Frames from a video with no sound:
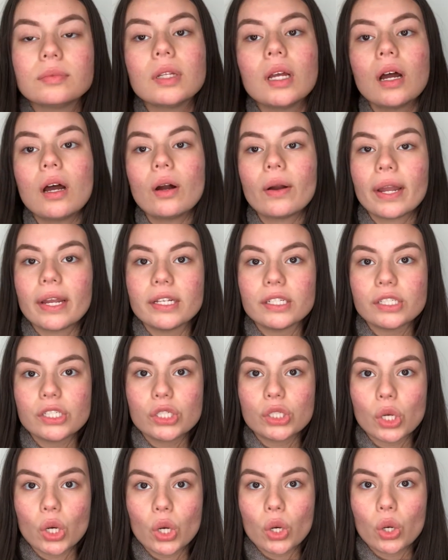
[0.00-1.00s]
Okay,
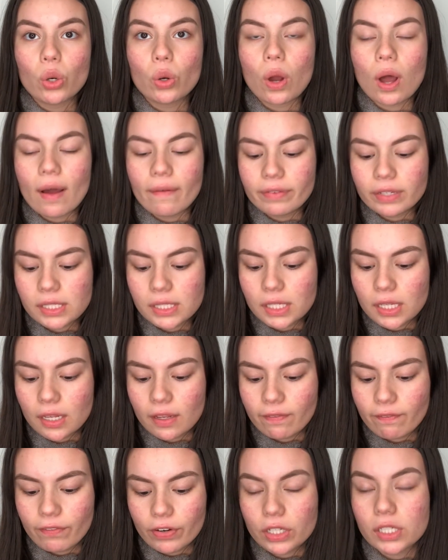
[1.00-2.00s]
so obviously
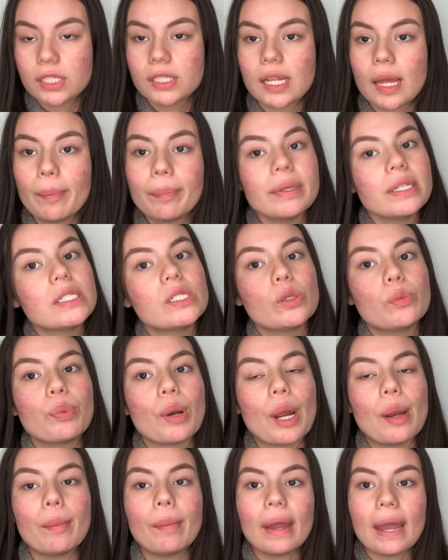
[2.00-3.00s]
first step is to
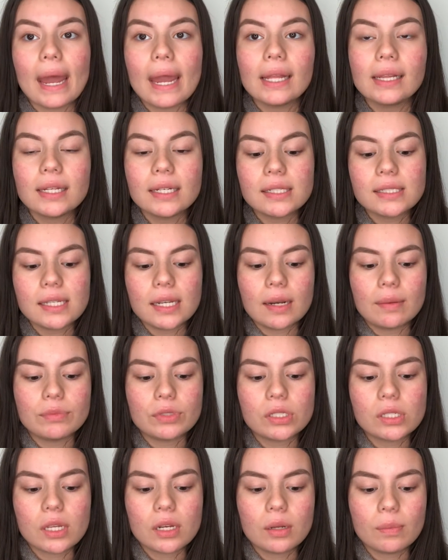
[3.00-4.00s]
prime my eyelids, and I'm
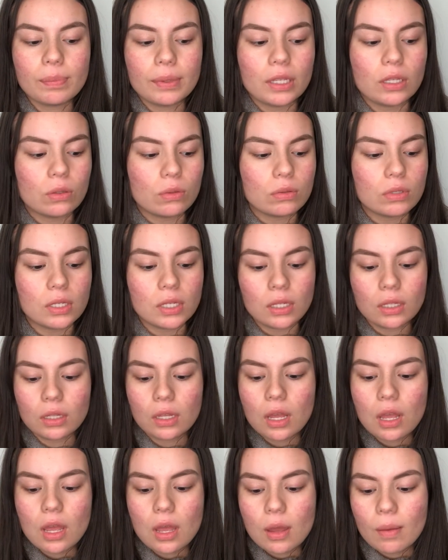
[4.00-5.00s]
just gonna be using
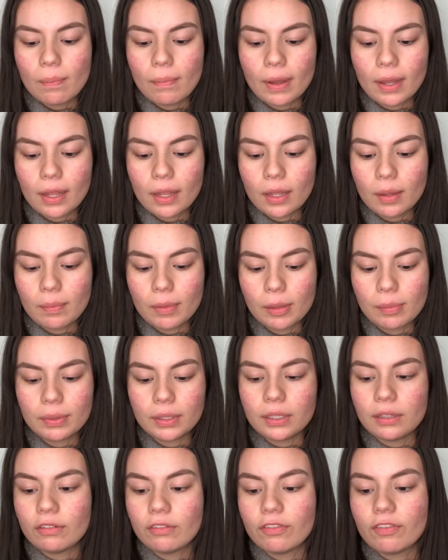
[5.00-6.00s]
my
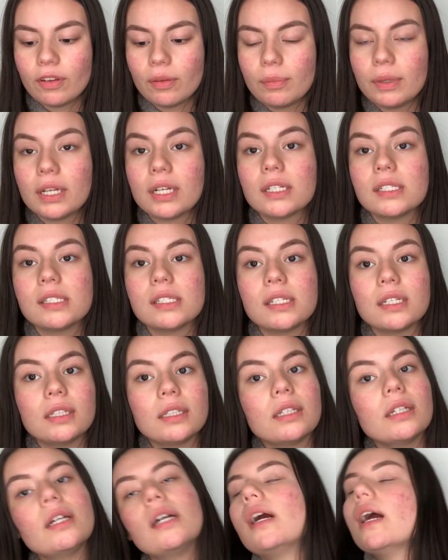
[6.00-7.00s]
Maybelline FitMe
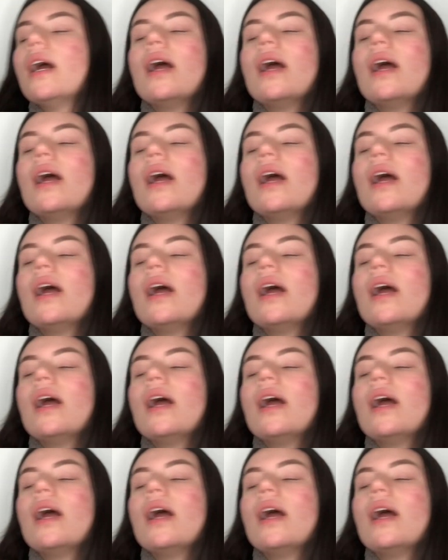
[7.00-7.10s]
concealer